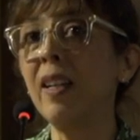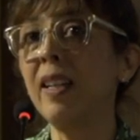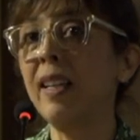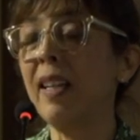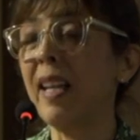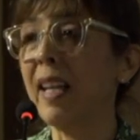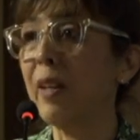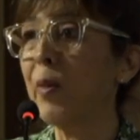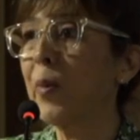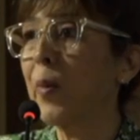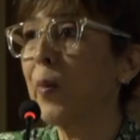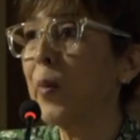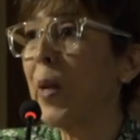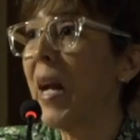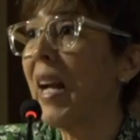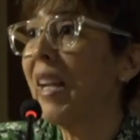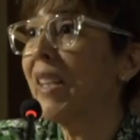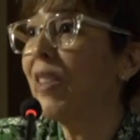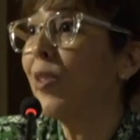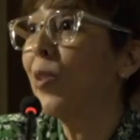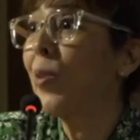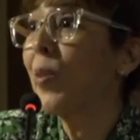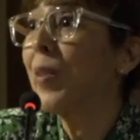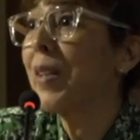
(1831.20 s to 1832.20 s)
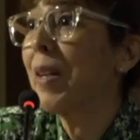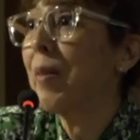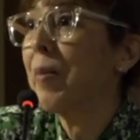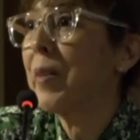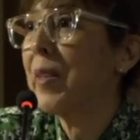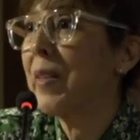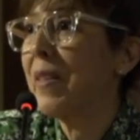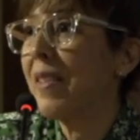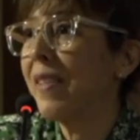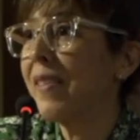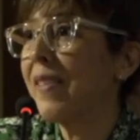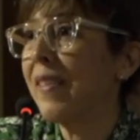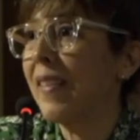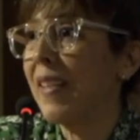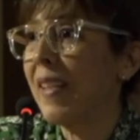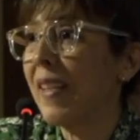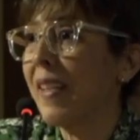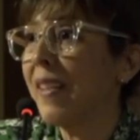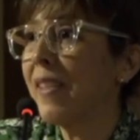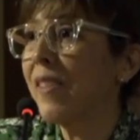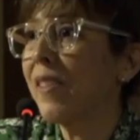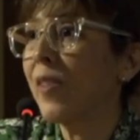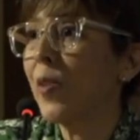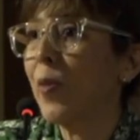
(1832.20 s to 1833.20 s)
like, I talk about these
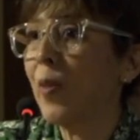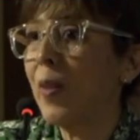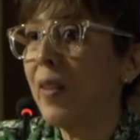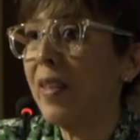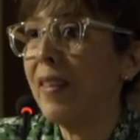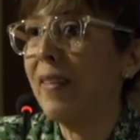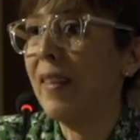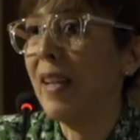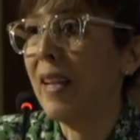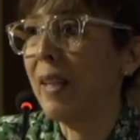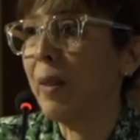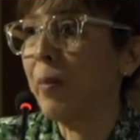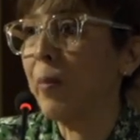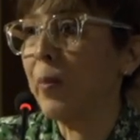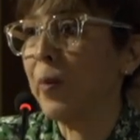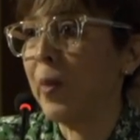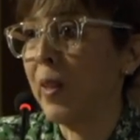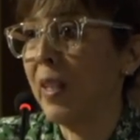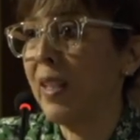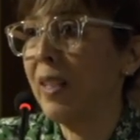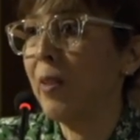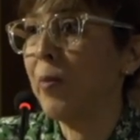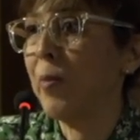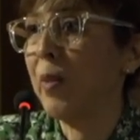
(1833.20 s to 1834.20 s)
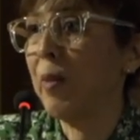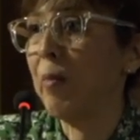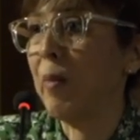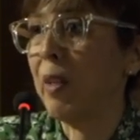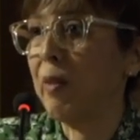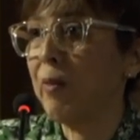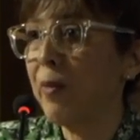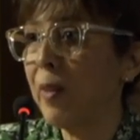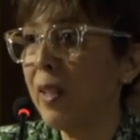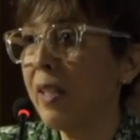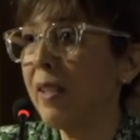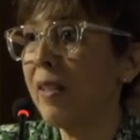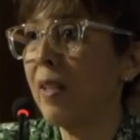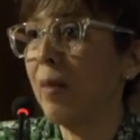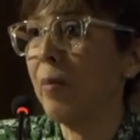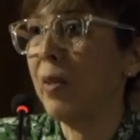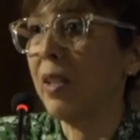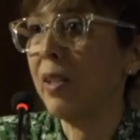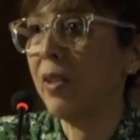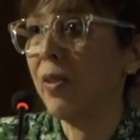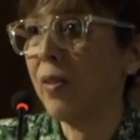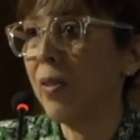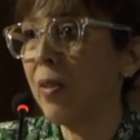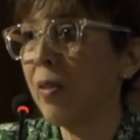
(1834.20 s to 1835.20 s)
things all the time, right? With my friends and my
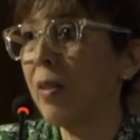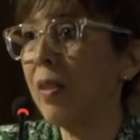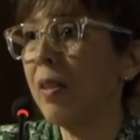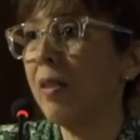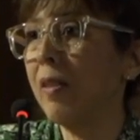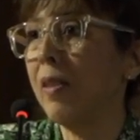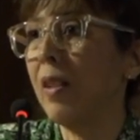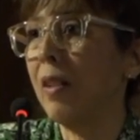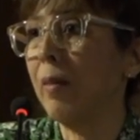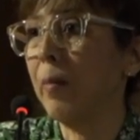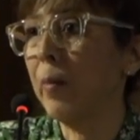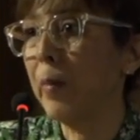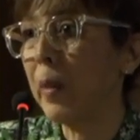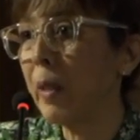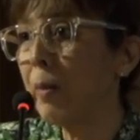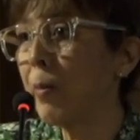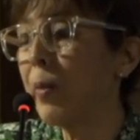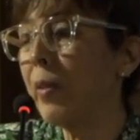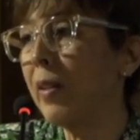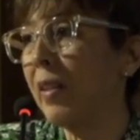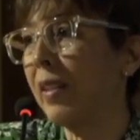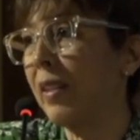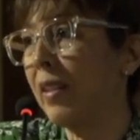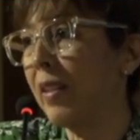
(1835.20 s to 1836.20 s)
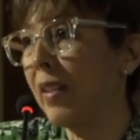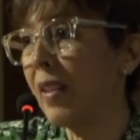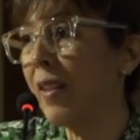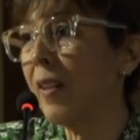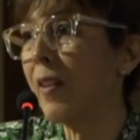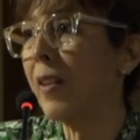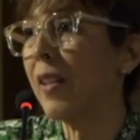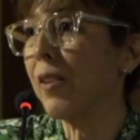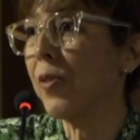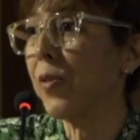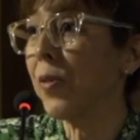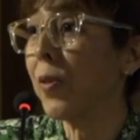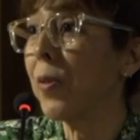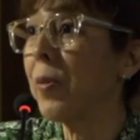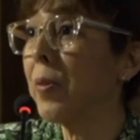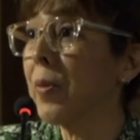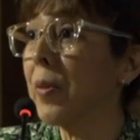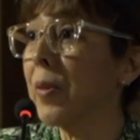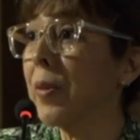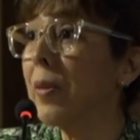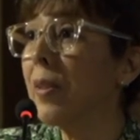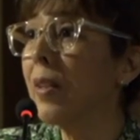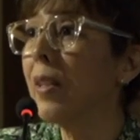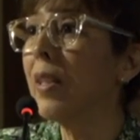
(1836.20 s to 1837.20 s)
students and people and here and so
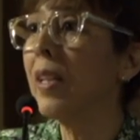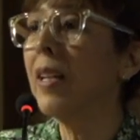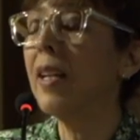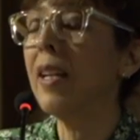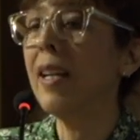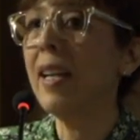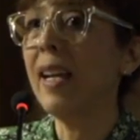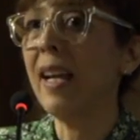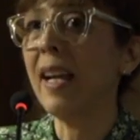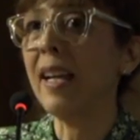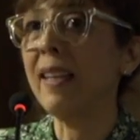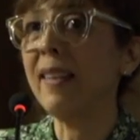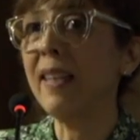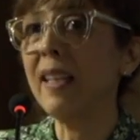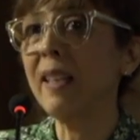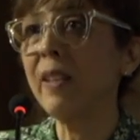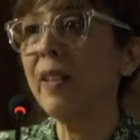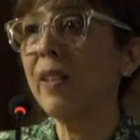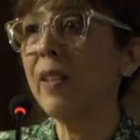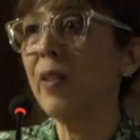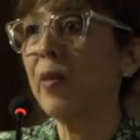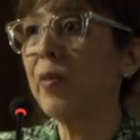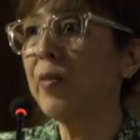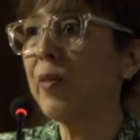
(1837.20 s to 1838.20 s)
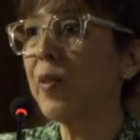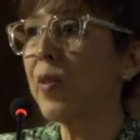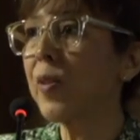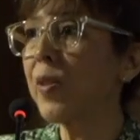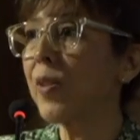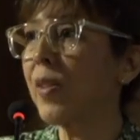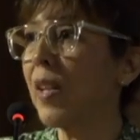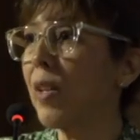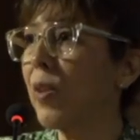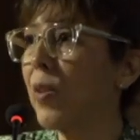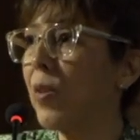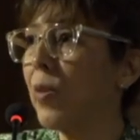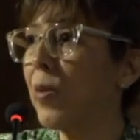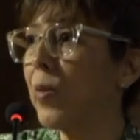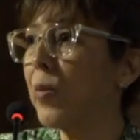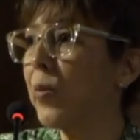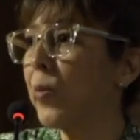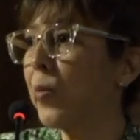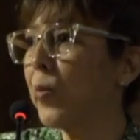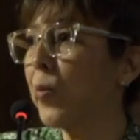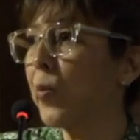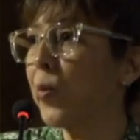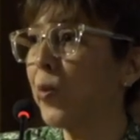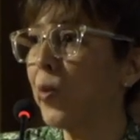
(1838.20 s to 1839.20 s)
on. And then, of course, I go
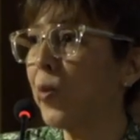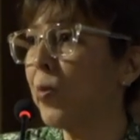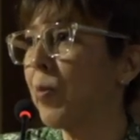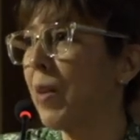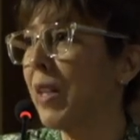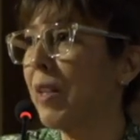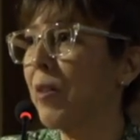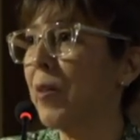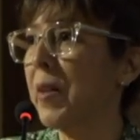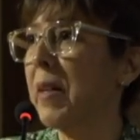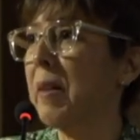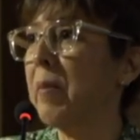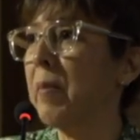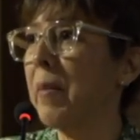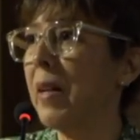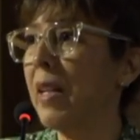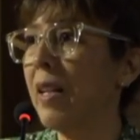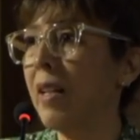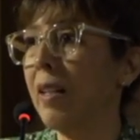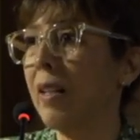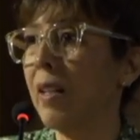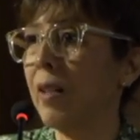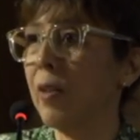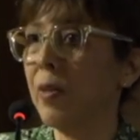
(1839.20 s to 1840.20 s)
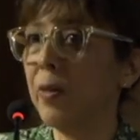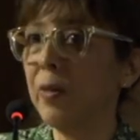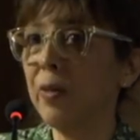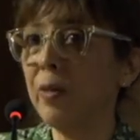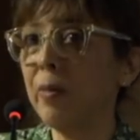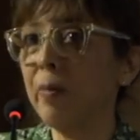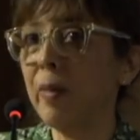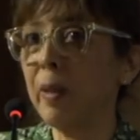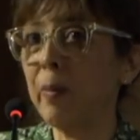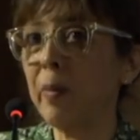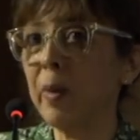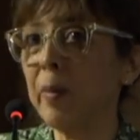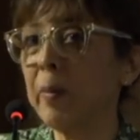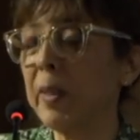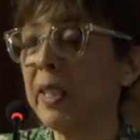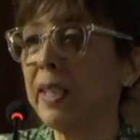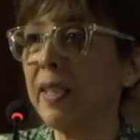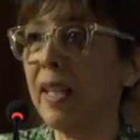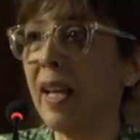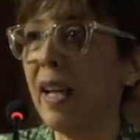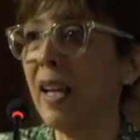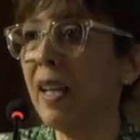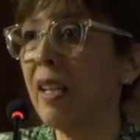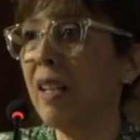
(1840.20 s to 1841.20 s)
to my grandma and I go to my mom and
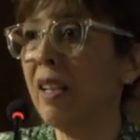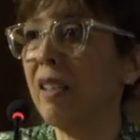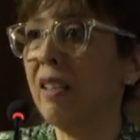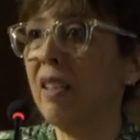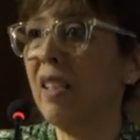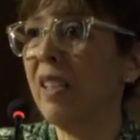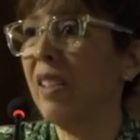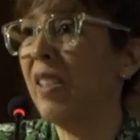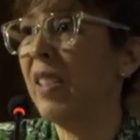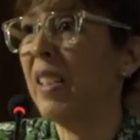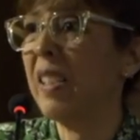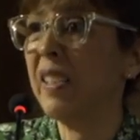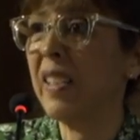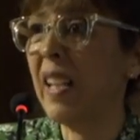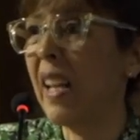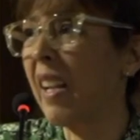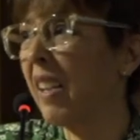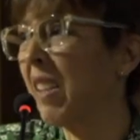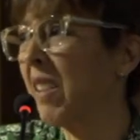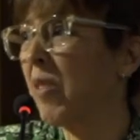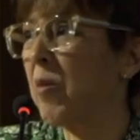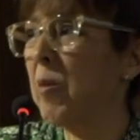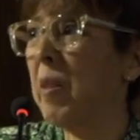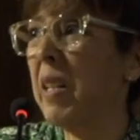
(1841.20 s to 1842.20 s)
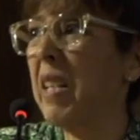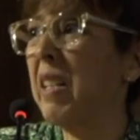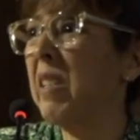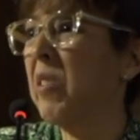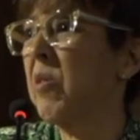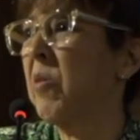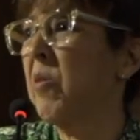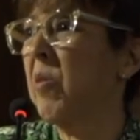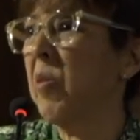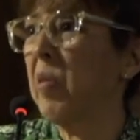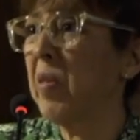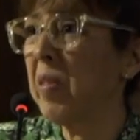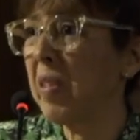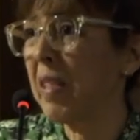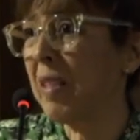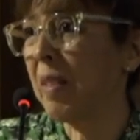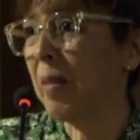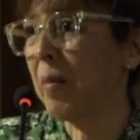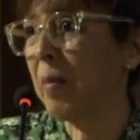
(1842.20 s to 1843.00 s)
dad, and they just like, what are you talking